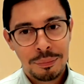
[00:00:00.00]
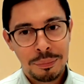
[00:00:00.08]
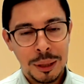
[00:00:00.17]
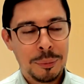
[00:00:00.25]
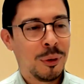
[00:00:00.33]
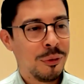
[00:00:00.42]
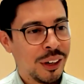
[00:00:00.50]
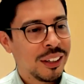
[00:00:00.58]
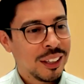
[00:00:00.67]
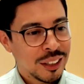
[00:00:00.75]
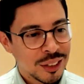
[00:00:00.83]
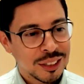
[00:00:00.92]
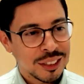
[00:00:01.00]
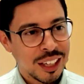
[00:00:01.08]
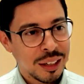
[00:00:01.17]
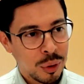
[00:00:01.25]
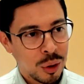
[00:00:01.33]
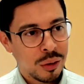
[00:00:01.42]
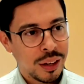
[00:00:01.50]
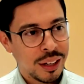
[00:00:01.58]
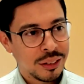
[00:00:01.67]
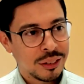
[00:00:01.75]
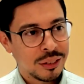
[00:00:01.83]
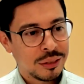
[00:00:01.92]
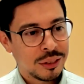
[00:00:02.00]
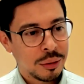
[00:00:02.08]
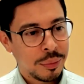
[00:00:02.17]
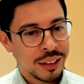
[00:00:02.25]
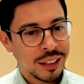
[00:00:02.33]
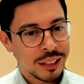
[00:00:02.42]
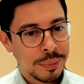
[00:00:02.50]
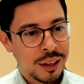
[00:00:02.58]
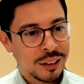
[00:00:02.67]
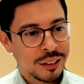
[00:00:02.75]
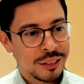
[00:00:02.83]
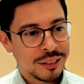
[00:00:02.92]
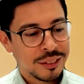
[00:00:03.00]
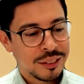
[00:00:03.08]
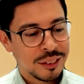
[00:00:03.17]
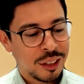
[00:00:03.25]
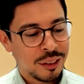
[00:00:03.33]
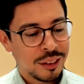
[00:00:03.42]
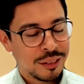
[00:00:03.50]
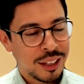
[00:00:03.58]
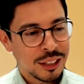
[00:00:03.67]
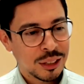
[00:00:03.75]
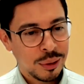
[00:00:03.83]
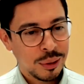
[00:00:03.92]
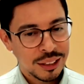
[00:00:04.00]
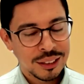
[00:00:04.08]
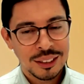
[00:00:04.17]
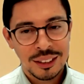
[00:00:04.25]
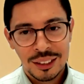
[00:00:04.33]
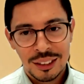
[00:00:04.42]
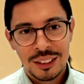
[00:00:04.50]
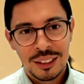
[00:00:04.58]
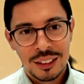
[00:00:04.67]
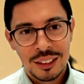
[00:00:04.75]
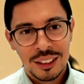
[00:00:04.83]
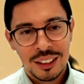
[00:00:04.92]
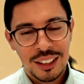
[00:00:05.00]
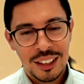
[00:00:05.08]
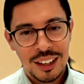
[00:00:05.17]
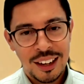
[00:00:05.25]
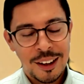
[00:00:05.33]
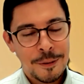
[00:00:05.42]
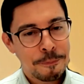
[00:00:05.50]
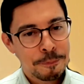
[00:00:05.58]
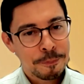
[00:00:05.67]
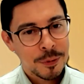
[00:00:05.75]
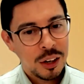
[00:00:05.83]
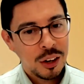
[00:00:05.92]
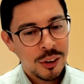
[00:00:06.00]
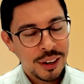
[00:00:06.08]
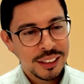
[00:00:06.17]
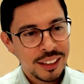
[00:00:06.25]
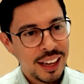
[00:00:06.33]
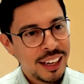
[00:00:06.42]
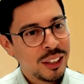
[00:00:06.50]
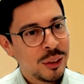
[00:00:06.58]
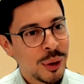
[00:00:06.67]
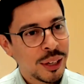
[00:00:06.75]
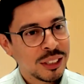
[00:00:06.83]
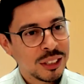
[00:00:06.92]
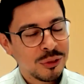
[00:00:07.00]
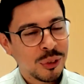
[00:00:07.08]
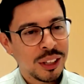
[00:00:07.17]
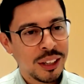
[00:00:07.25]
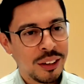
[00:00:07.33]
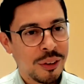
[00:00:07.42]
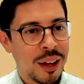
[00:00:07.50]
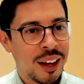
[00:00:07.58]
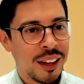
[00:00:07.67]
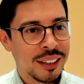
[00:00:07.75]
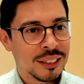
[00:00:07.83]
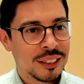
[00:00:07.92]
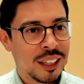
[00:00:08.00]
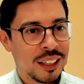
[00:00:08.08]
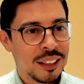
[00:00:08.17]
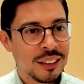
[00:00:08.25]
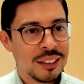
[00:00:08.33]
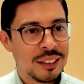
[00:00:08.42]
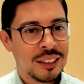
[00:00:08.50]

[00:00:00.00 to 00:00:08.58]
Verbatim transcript: people very interested and motivated to make things better. So that's great. Um, all right, any questions for the from the audience? Uh,